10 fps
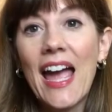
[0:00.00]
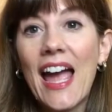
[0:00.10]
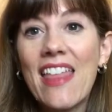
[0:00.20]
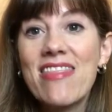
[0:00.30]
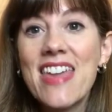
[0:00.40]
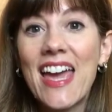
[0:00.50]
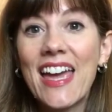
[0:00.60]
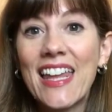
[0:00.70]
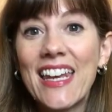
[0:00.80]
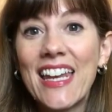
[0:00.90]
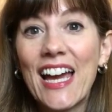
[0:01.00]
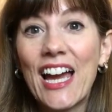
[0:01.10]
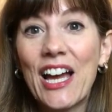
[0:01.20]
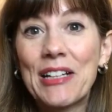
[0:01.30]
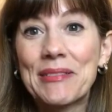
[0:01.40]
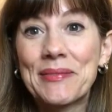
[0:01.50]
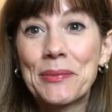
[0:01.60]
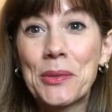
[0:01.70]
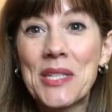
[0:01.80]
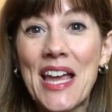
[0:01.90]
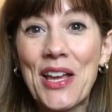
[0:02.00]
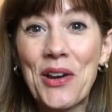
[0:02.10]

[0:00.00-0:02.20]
and then uh, we'll take